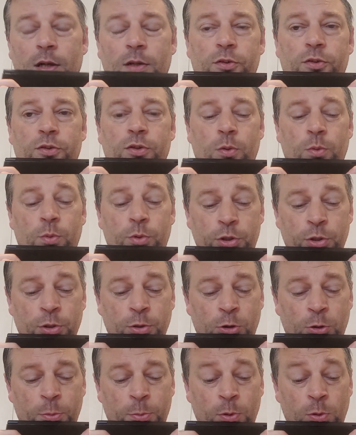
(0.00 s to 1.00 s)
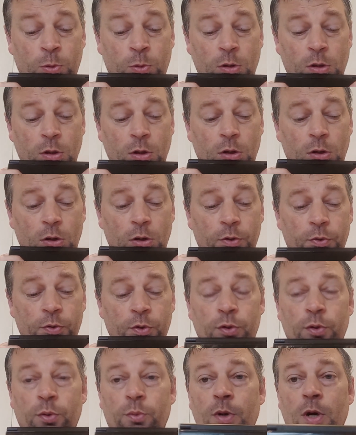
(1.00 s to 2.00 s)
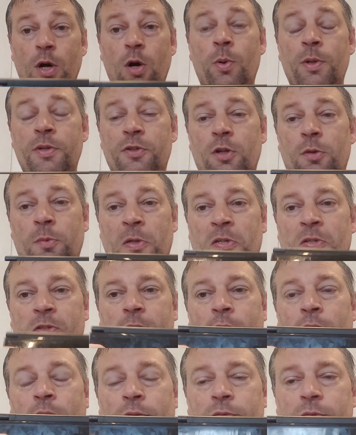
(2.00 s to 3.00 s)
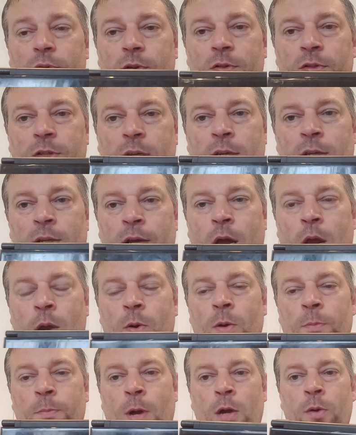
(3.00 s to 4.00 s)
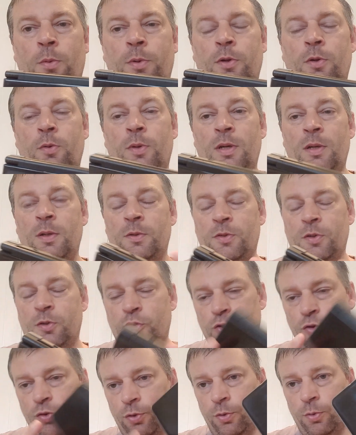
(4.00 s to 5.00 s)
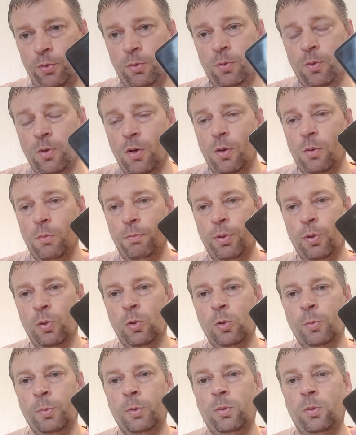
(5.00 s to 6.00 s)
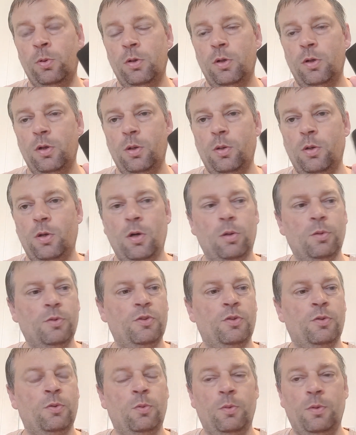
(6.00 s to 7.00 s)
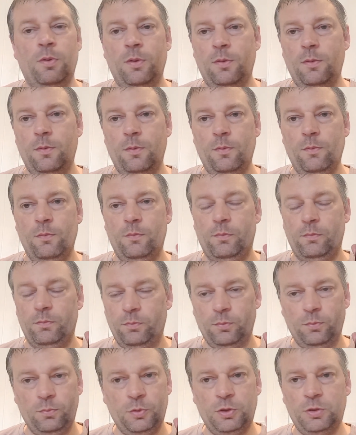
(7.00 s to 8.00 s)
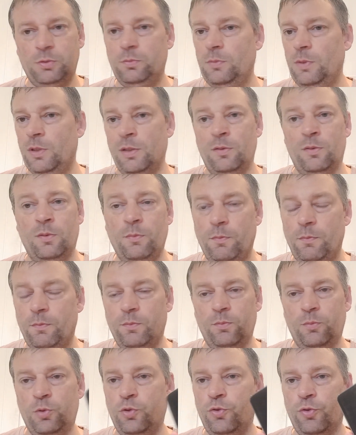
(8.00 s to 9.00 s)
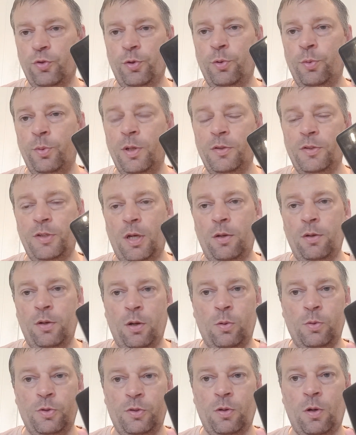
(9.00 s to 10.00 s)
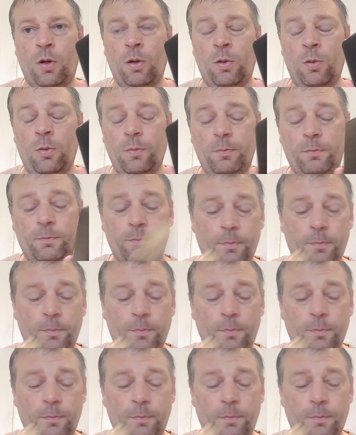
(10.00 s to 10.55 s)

and so durable that you know it's going to be safe taking it out and about with you. It is a true portable console in true Nintendo style.